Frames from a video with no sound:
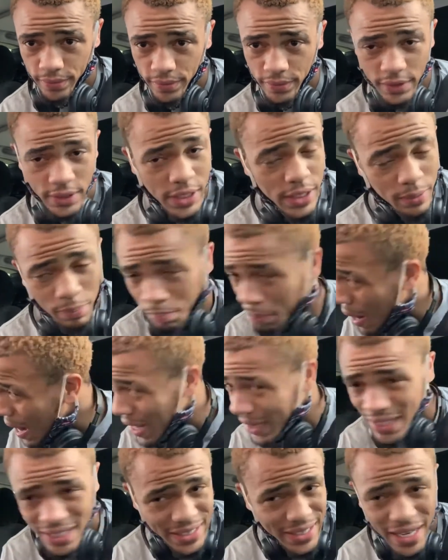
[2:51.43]
Get, buy
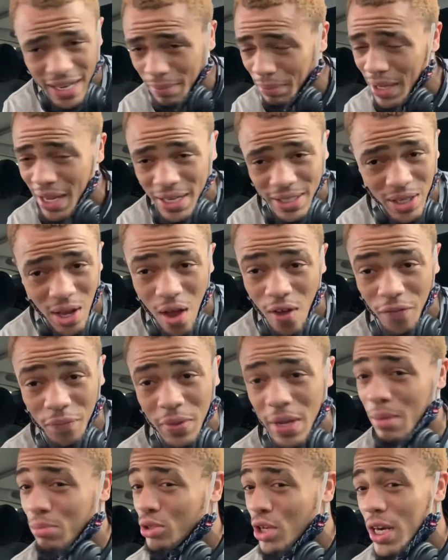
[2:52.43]
these damn things off me.
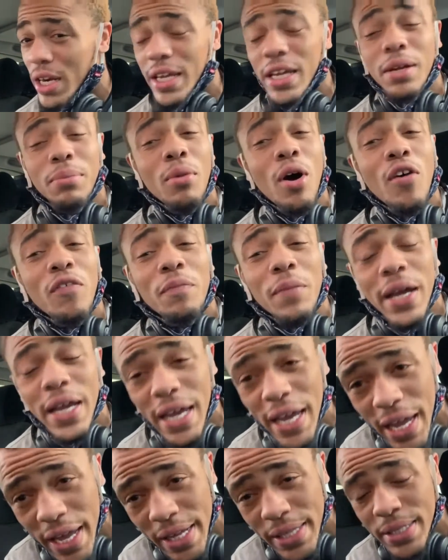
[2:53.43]
I'm trying to get them off my
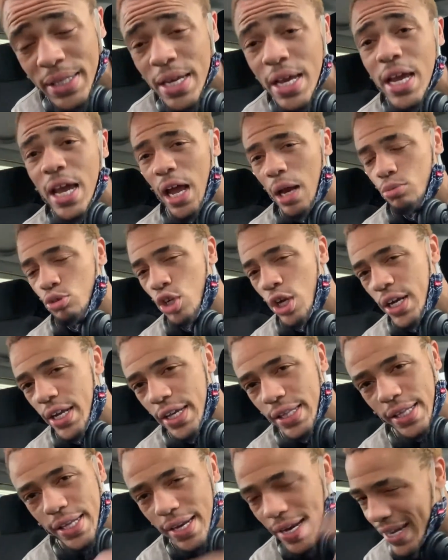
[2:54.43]
hands. I'm trying to get
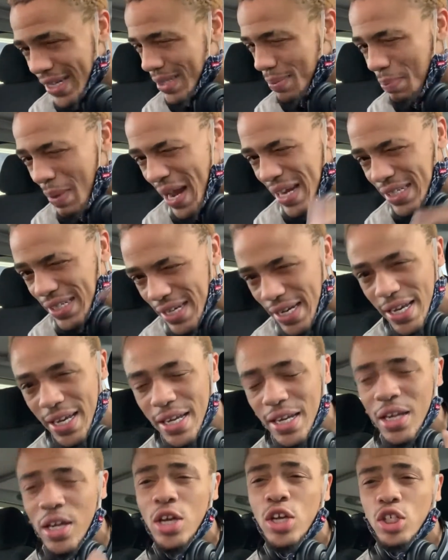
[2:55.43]
the next batch
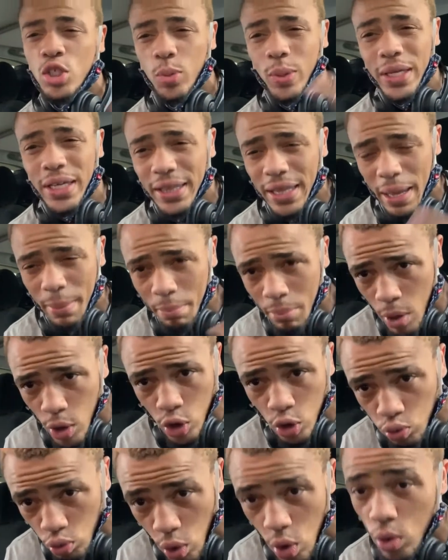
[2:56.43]
in so we can get that merch
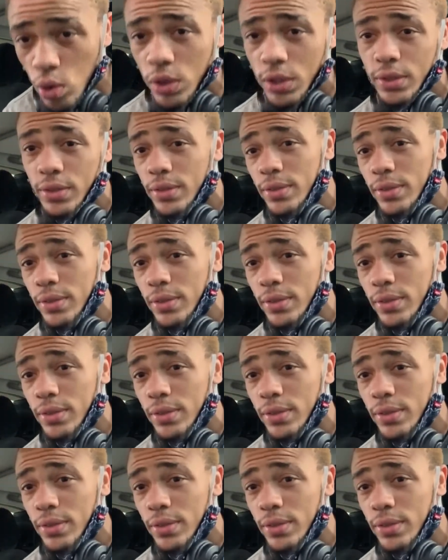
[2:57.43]
rolling.